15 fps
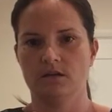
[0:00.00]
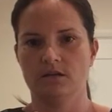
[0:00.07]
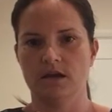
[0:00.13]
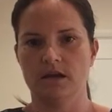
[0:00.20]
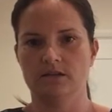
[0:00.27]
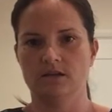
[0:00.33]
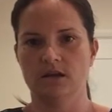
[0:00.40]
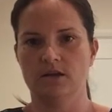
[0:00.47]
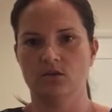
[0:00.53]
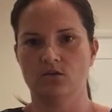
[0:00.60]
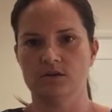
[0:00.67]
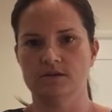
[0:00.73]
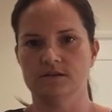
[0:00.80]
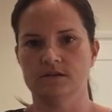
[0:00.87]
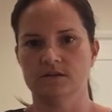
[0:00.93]
They're not
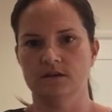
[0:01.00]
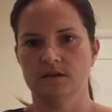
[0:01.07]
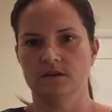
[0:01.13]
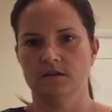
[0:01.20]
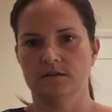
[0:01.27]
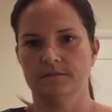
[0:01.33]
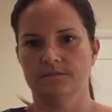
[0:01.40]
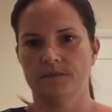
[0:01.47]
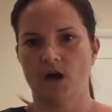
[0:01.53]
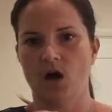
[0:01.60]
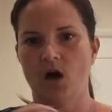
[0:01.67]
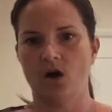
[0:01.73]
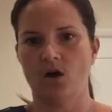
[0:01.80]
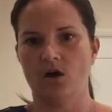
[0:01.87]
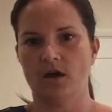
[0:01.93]
as
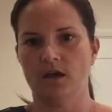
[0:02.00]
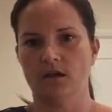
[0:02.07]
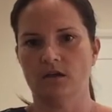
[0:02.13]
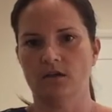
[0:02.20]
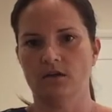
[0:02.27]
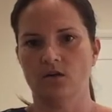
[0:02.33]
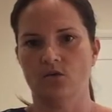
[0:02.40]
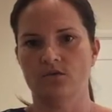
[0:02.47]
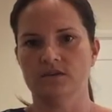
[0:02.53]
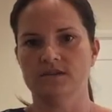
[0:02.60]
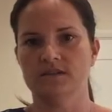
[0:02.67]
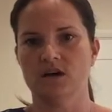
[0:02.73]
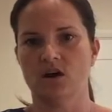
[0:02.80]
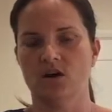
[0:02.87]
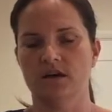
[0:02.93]
high on the
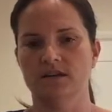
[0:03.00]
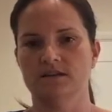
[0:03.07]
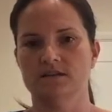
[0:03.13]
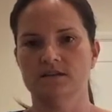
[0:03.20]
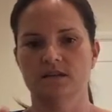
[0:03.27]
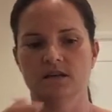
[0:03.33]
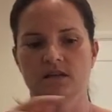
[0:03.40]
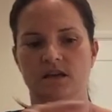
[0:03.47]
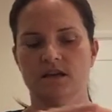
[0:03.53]
sides,